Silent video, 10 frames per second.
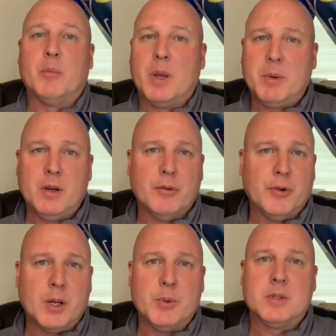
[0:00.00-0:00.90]
Maybe your
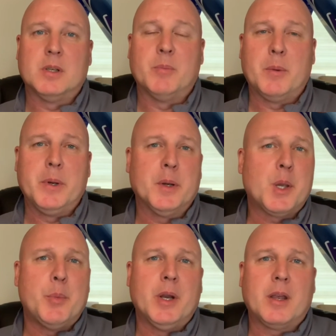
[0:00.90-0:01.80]
frequency, maybe your
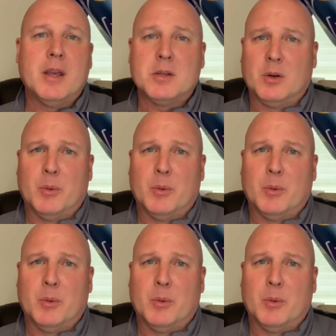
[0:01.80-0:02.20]
communication,